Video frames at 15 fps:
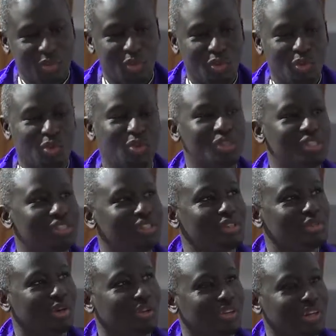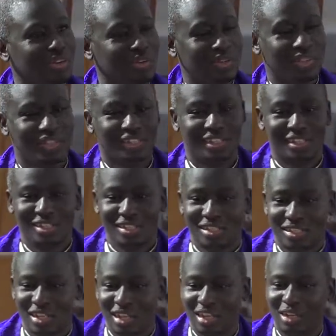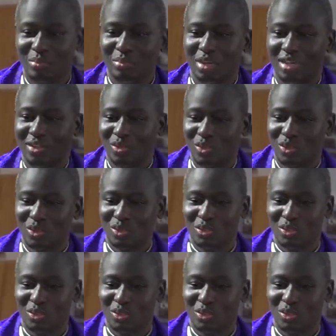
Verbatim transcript: who, who is this one now? There's this younger man who